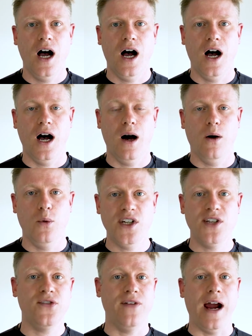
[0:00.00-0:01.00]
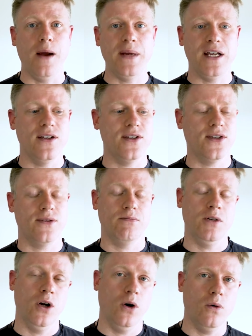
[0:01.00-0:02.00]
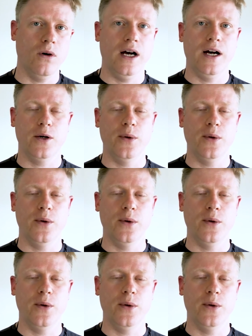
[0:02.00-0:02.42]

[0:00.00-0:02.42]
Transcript: Uh, which is fair because you know uh,